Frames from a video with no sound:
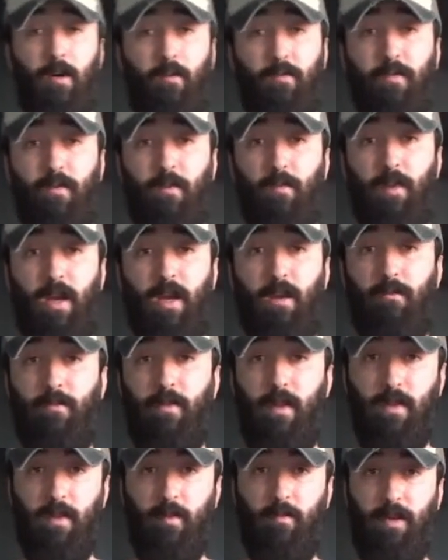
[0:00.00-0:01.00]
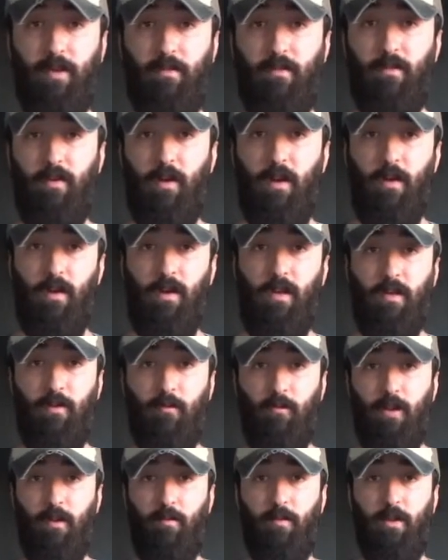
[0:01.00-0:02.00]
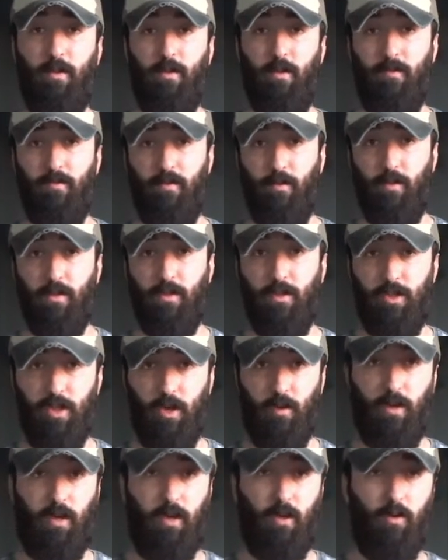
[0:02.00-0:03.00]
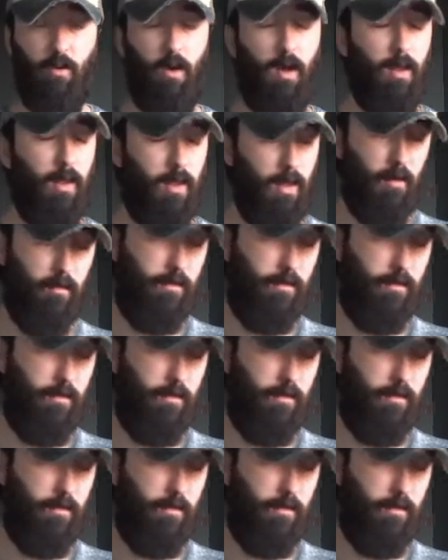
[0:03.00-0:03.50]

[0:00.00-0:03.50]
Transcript: for the main event, the big finale, the one I've been looking forward to showing you. I love